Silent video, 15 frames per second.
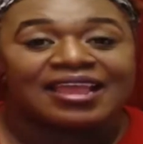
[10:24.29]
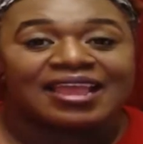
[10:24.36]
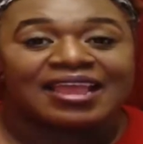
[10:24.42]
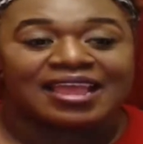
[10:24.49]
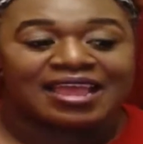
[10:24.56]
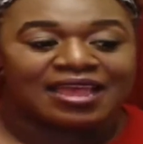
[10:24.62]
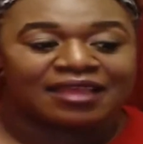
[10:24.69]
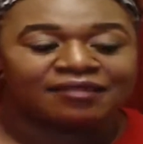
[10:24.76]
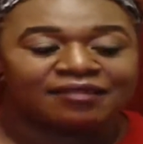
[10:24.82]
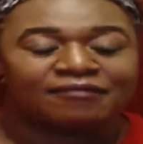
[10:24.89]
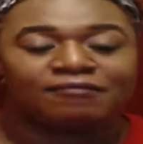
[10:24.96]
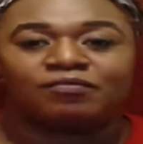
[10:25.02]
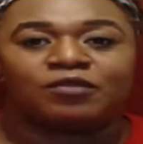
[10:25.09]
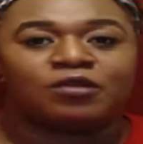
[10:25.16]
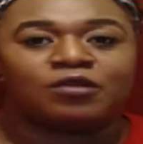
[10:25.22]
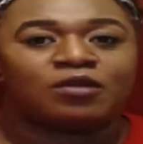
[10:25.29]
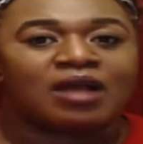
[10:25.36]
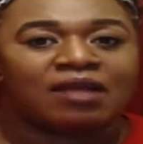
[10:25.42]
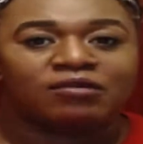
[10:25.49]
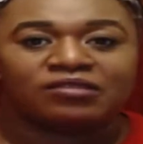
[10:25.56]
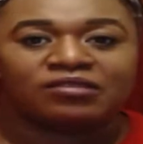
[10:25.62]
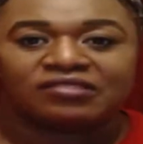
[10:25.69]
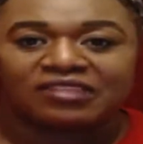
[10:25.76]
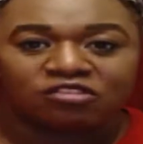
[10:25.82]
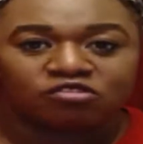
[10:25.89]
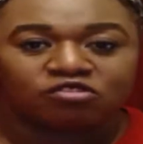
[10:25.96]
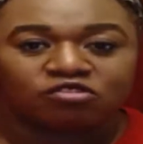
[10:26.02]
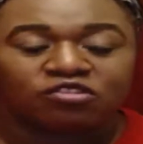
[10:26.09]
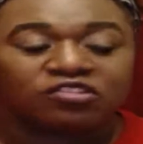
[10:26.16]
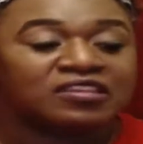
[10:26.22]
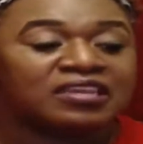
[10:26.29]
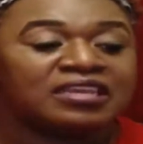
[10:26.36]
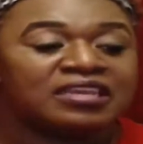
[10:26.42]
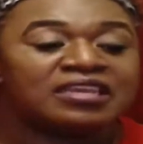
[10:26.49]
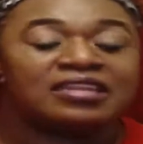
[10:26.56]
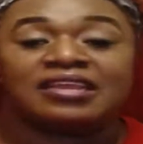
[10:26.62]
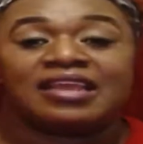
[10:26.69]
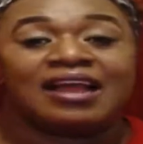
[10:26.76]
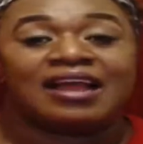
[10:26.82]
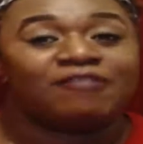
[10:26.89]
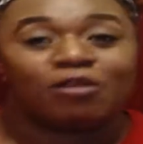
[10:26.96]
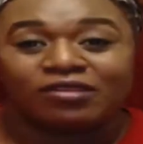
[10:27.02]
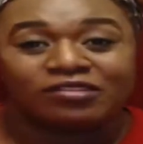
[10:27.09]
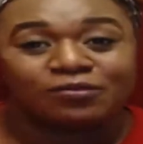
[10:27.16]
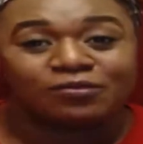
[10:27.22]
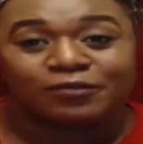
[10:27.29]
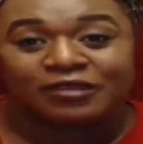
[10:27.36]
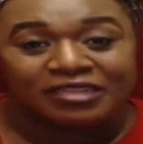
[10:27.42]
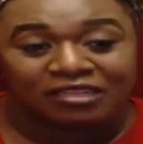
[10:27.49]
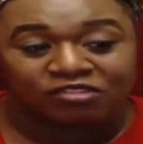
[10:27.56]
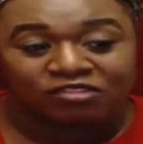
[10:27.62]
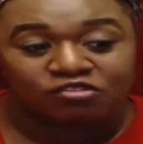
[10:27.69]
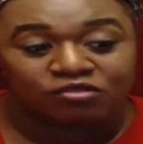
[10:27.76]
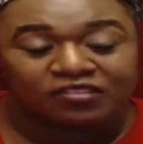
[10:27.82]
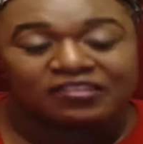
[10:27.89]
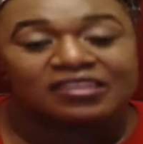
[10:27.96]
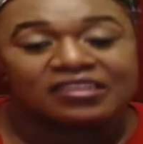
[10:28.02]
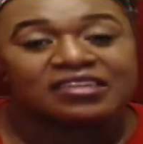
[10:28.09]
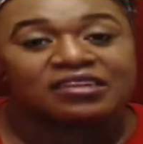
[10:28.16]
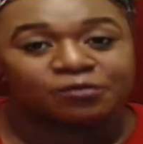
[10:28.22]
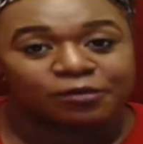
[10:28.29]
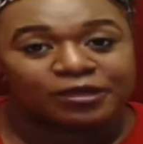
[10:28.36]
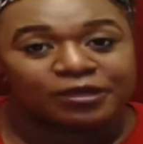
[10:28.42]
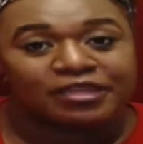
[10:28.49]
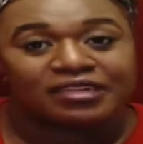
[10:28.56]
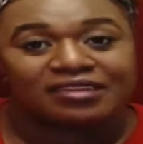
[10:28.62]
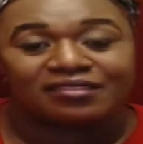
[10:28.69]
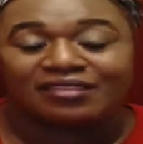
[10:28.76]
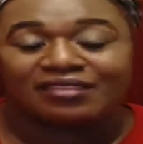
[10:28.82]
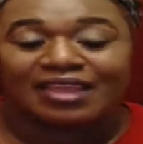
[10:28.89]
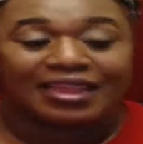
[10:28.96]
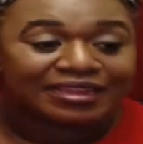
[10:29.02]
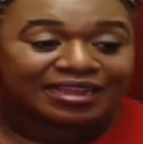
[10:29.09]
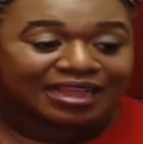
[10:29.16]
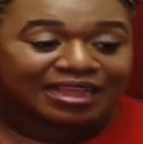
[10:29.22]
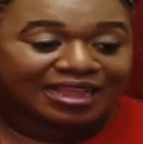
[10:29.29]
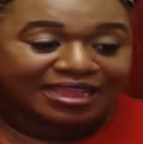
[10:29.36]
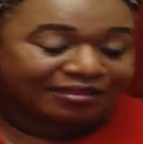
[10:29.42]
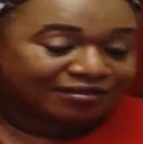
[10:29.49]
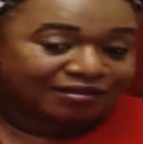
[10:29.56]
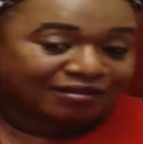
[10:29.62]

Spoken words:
and I was interested, I've always been interested in reading. Like I